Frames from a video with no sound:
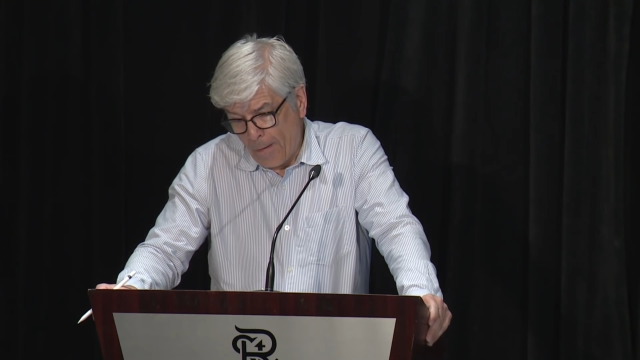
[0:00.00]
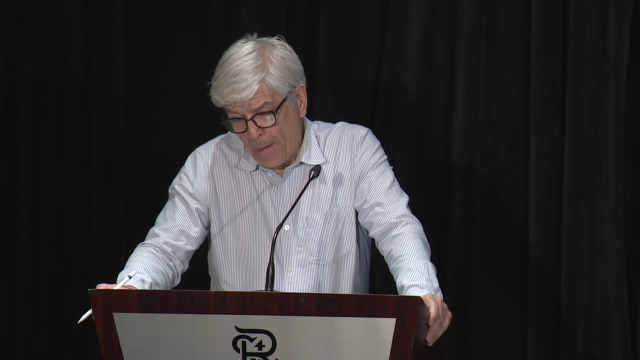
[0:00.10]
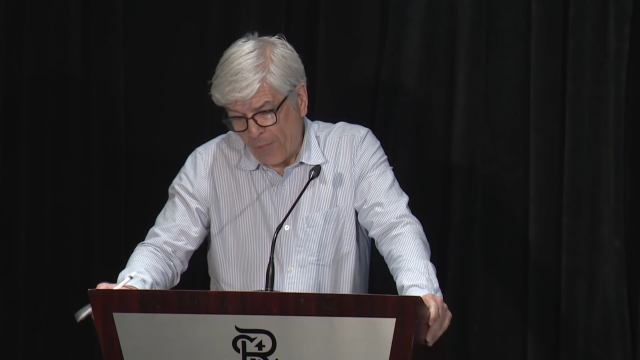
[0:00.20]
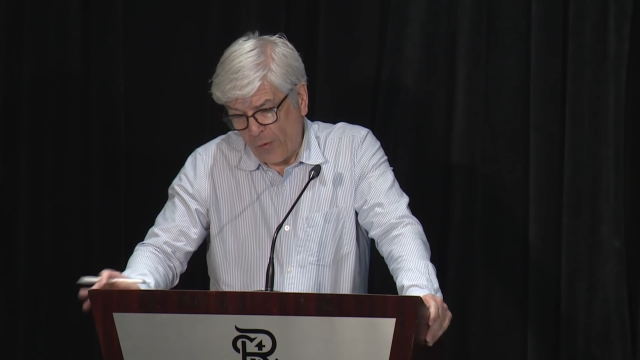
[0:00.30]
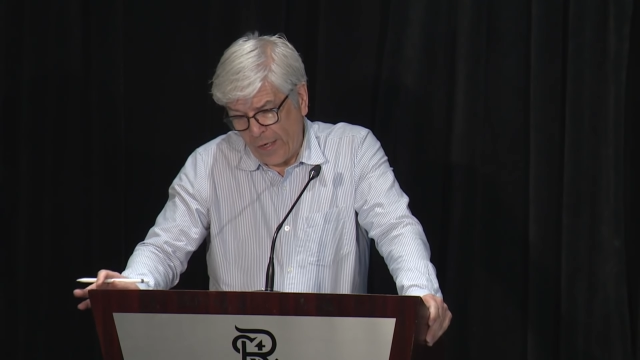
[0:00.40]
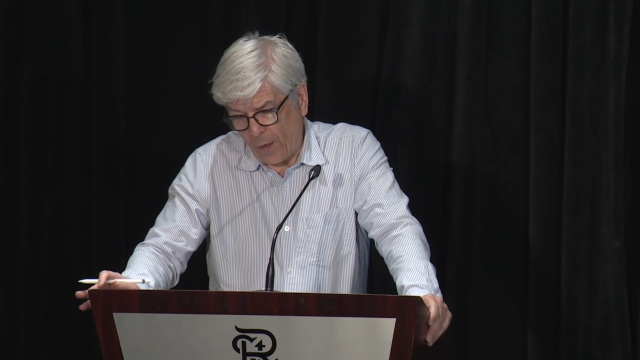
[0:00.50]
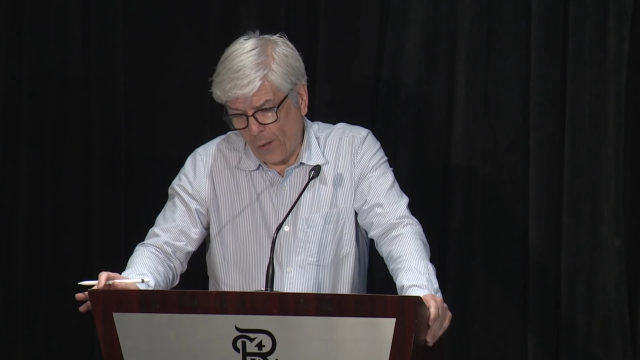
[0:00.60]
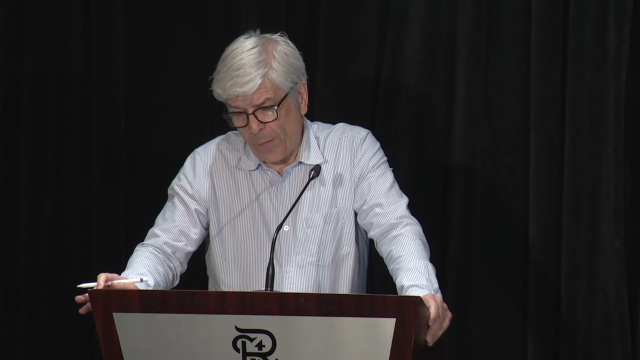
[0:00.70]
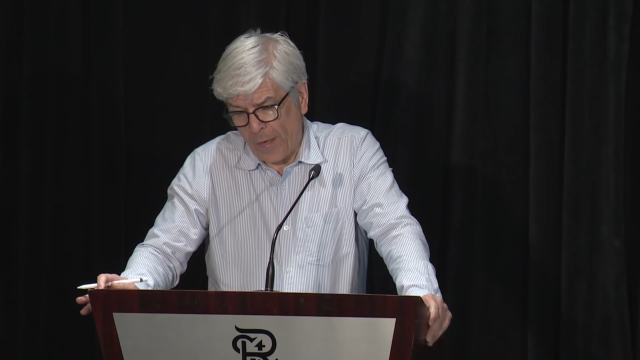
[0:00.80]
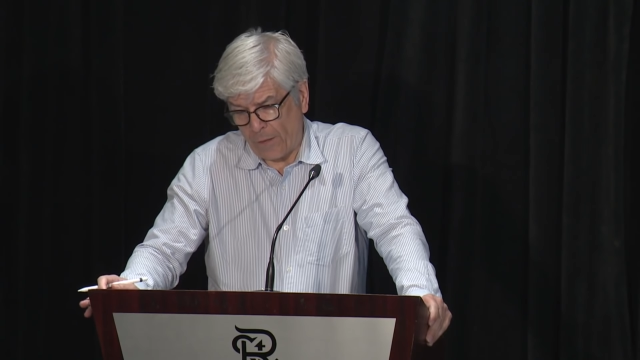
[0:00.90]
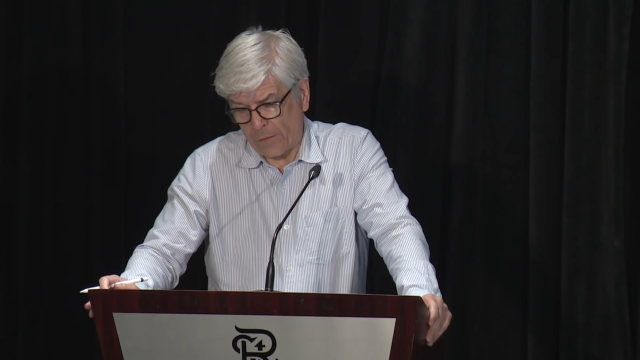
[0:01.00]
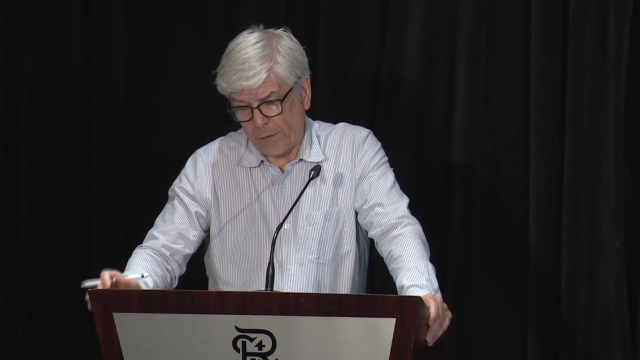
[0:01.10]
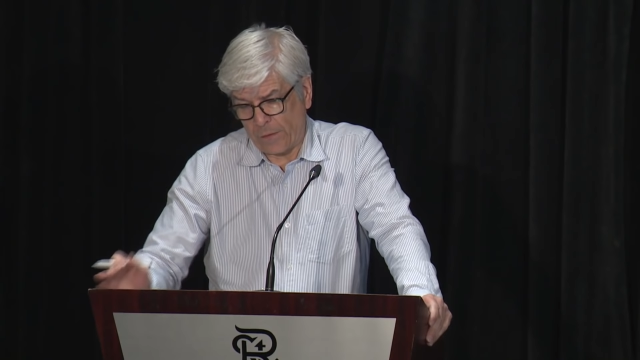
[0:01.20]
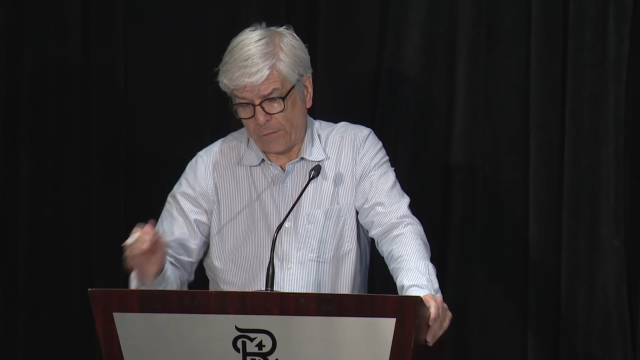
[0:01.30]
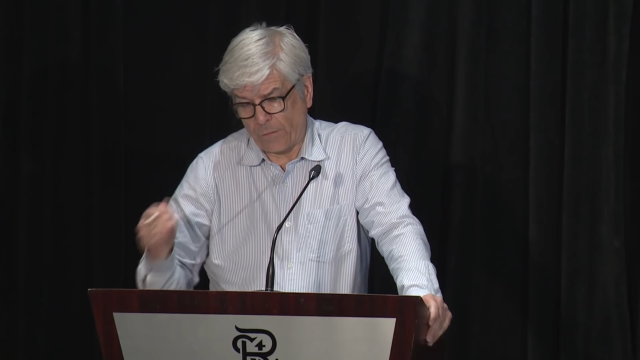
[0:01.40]
If we care about
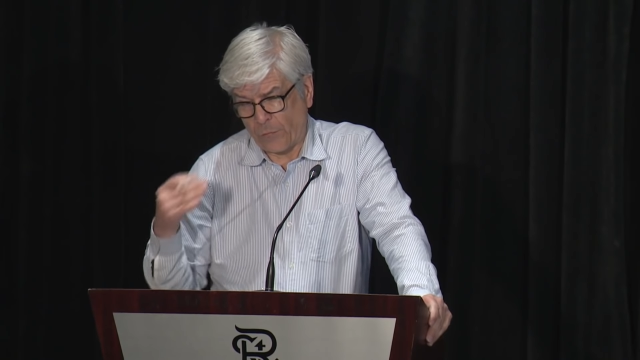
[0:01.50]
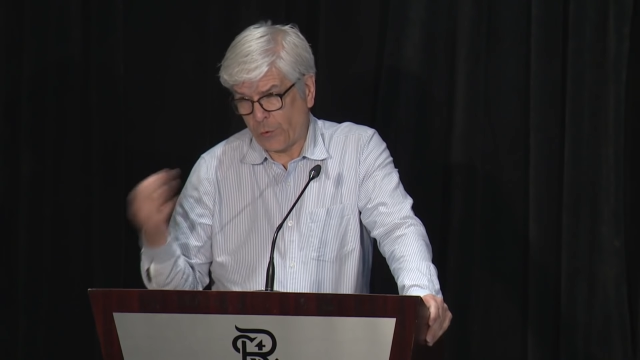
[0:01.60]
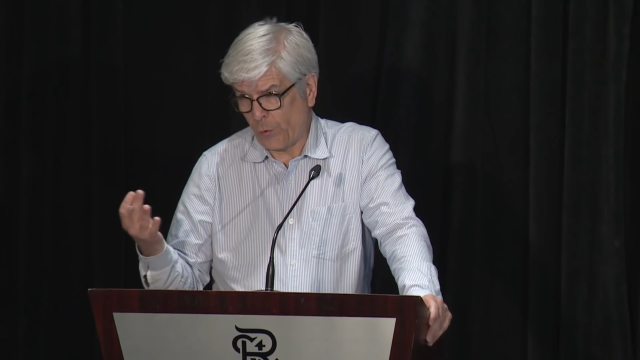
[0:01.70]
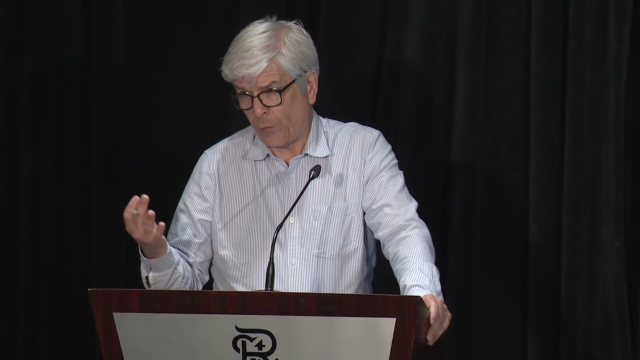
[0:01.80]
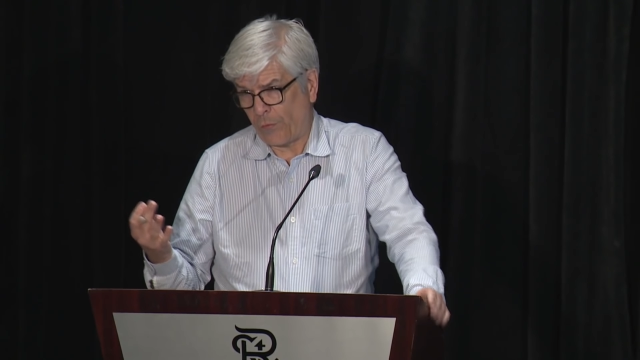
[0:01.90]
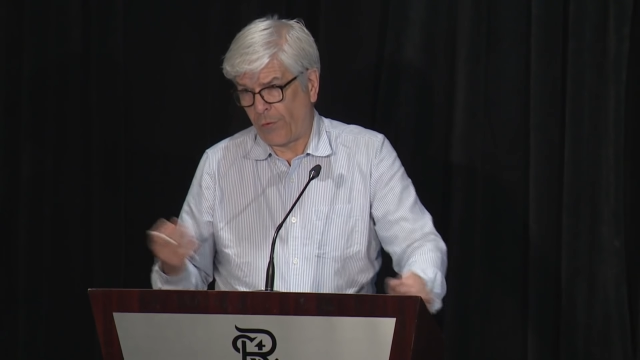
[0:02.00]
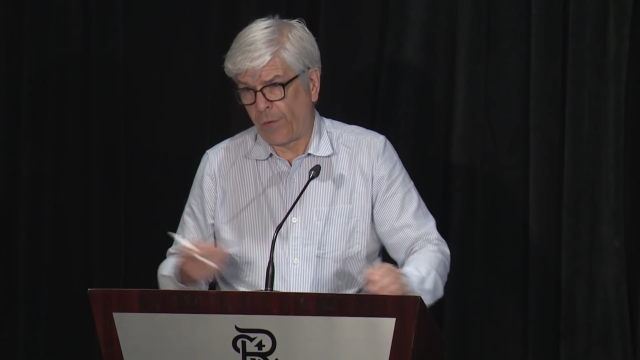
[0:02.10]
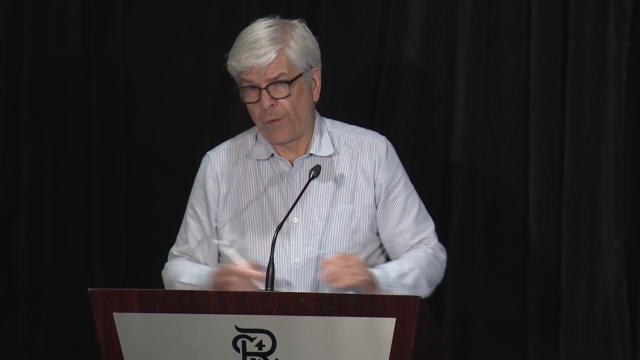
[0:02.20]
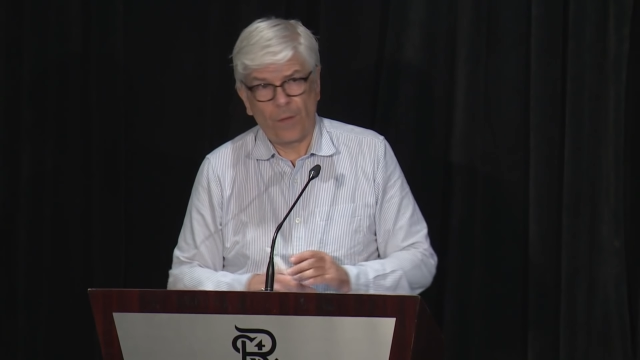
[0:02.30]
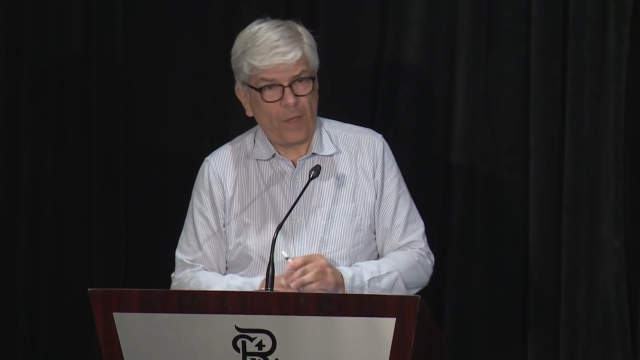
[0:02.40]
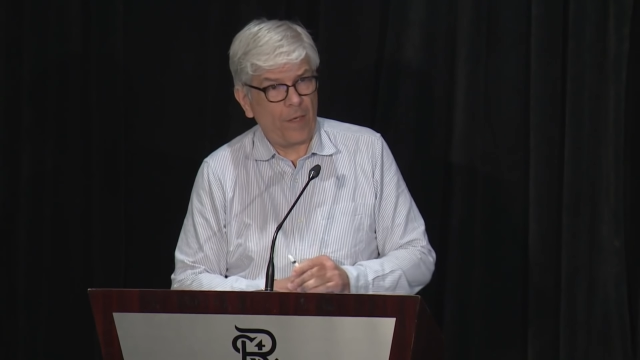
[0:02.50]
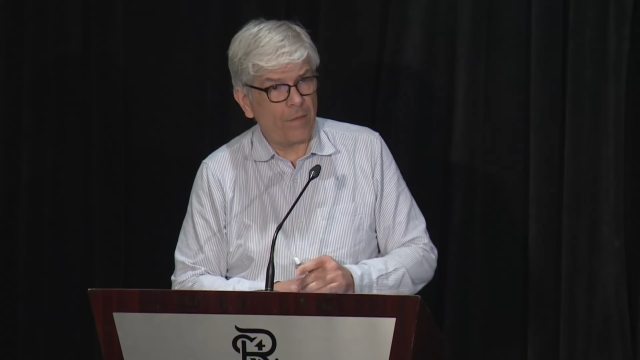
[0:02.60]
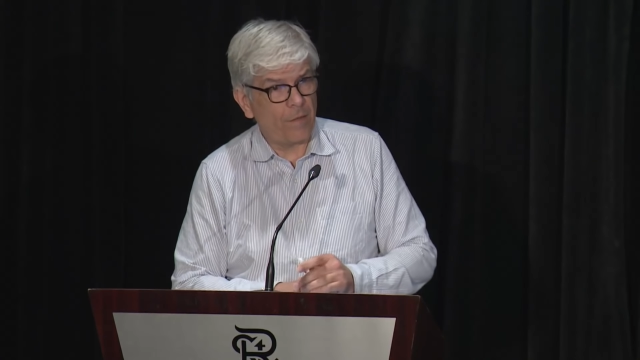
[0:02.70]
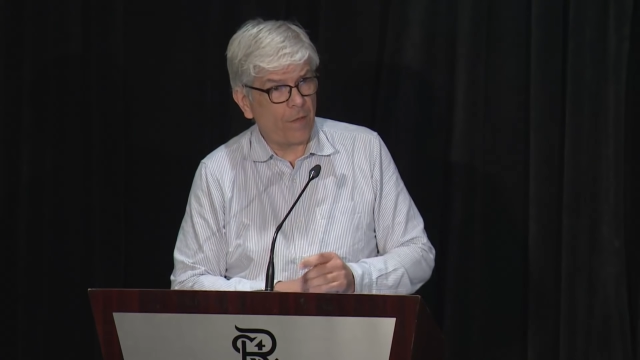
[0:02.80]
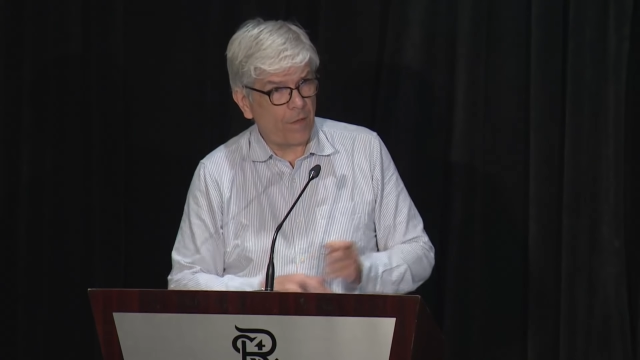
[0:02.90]
truth
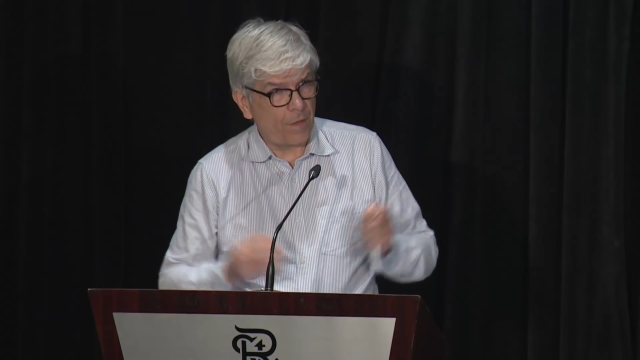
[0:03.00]
and